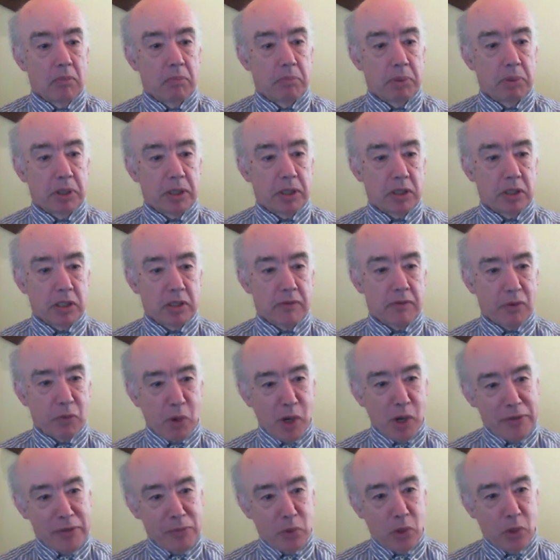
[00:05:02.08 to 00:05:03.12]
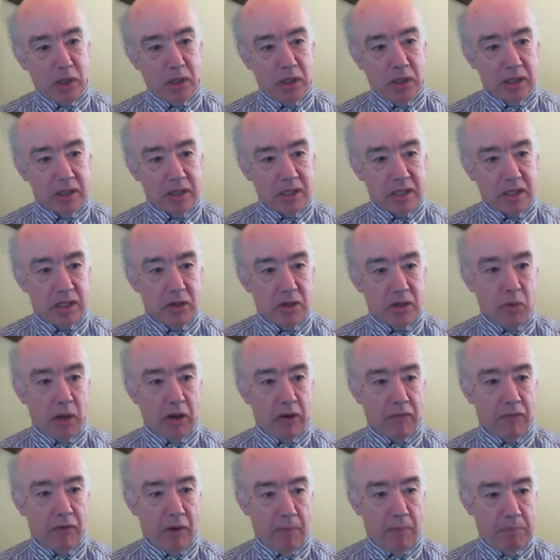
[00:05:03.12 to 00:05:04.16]
because of the way it works, you
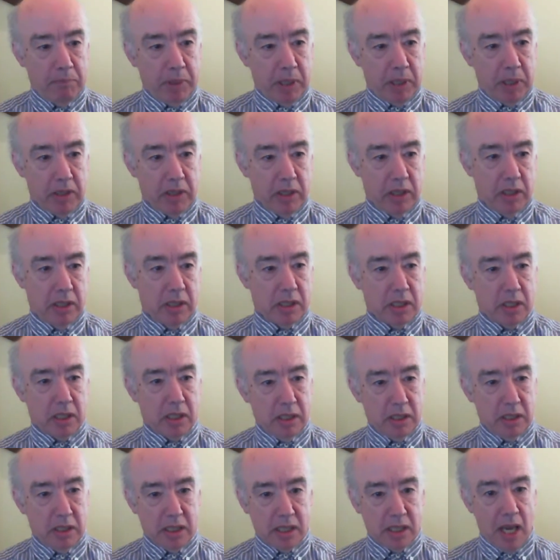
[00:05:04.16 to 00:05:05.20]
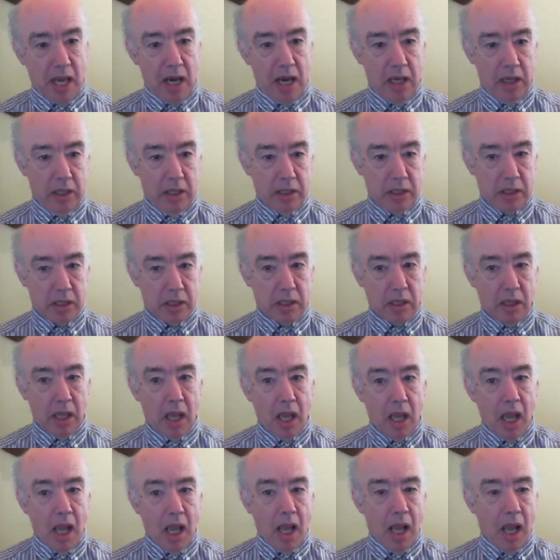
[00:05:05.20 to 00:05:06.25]
have buyers and sellers.
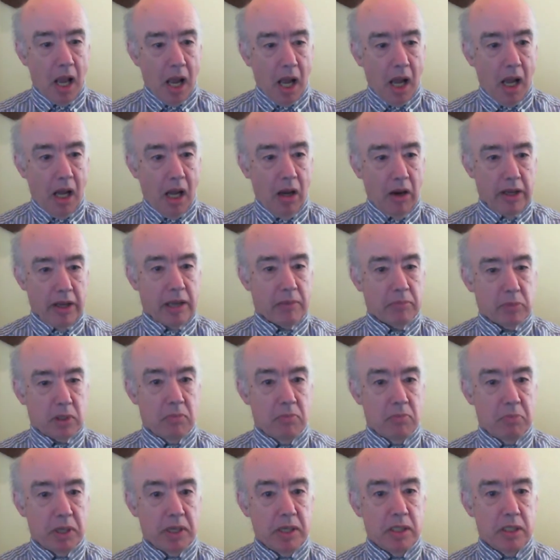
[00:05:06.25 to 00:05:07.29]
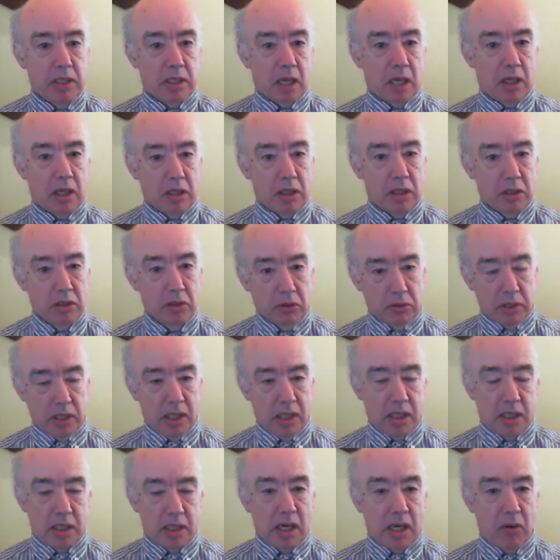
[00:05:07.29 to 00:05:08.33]
I am competing not
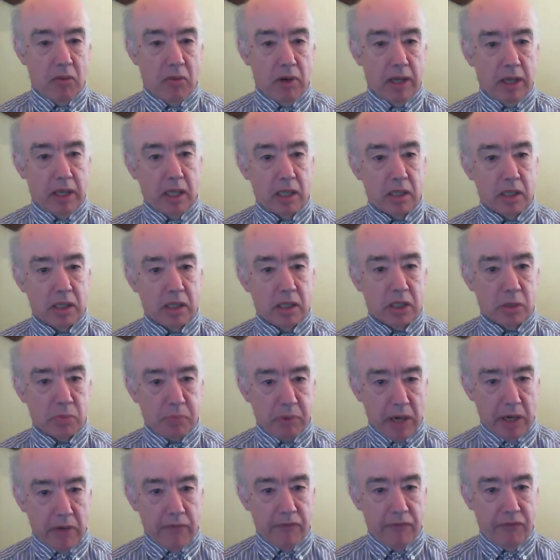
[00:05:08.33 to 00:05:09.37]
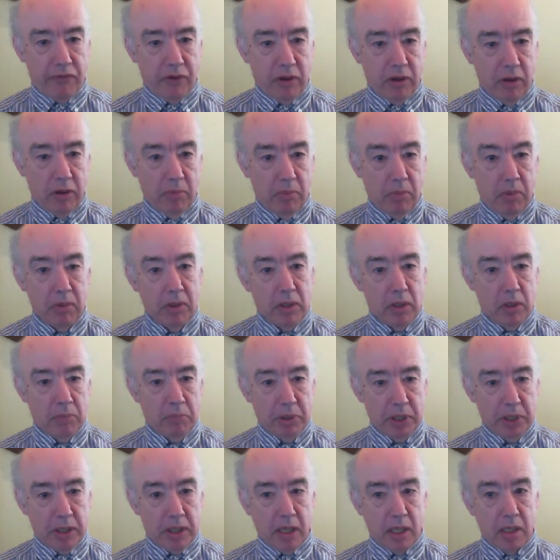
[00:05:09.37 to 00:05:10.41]
necessarily against the spread firm, but
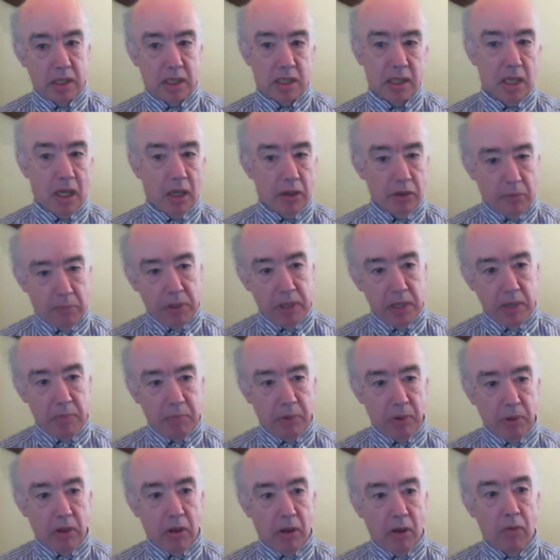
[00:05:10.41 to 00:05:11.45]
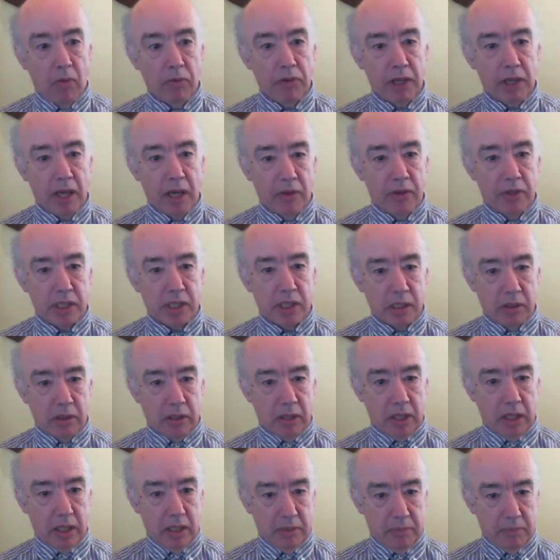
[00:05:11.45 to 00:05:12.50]
against the other people on the other
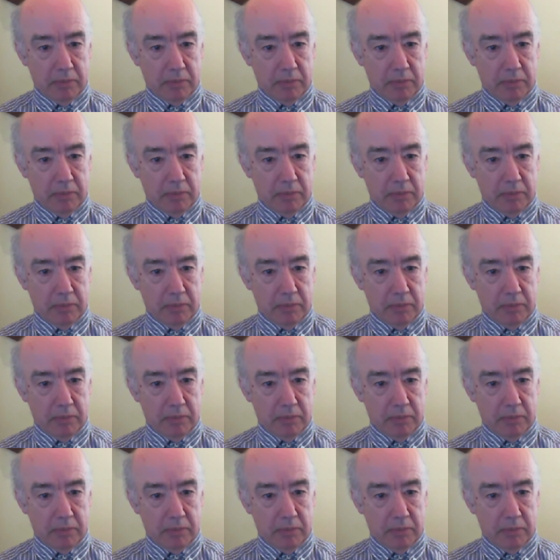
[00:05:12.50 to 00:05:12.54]
side.